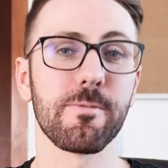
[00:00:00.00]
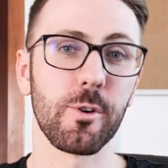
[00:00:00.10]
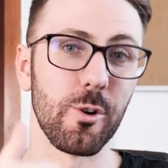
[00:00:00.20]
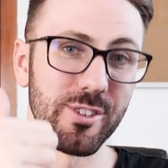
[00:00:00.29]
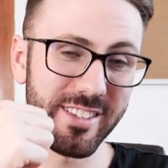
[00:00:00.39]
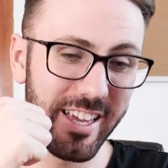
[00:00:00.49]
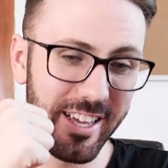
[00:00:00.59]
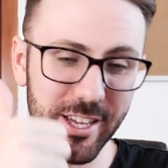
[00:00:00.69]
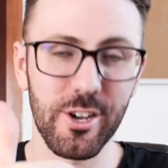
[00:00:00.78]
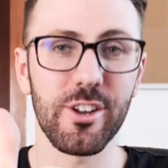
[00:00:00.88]
of course
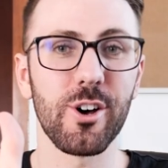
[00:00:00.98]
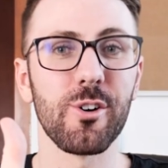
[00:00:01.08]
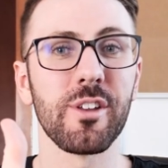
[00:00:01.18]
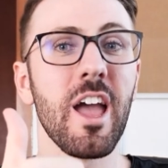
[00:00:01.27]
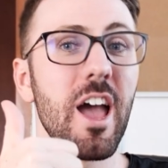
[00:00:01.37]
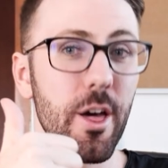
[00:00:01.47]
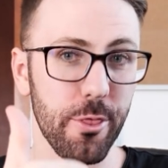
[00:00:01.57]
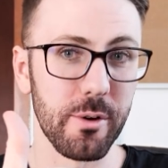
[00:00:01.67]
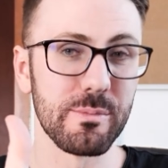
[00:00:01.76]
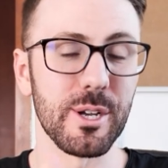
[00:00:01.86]
the good old
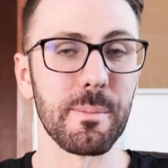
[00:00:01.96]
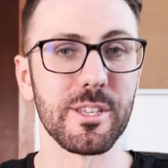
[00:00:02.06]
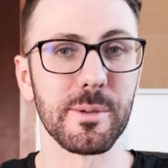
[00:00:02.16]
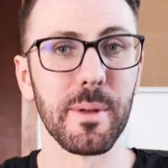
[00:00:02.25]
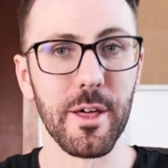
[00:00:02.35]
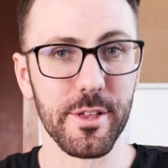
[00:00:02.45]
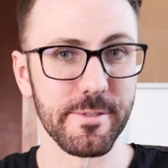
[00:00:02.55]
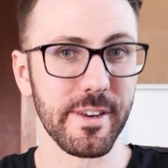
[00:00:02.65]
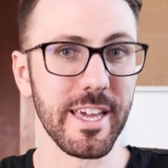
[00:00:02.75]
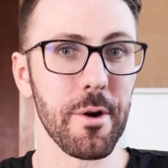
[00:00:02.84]
thumbs up button below this
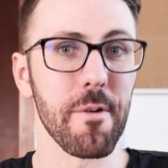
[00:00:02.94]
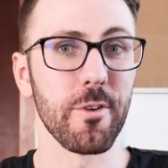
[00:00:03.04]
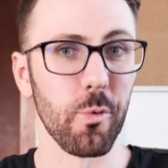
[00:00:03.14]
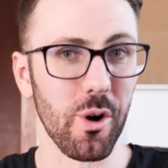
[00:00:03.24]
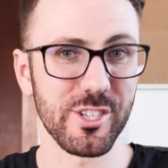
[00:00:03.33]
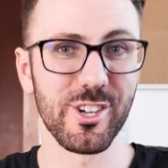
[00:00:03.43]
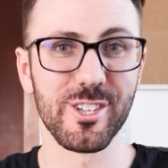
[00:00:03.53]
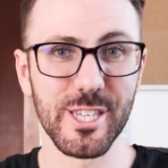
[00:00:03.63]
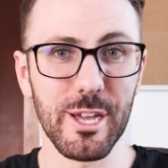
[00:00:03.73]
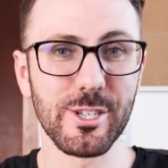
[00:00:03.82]
video if you're watching
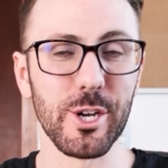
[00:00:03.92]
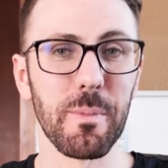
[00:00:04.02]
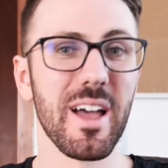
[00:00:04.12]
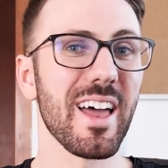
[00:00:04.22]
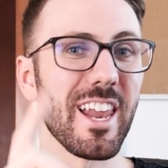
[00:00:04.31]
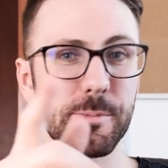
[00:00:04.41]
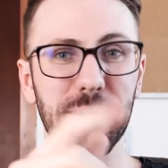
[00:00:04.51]
on YouTube. Let's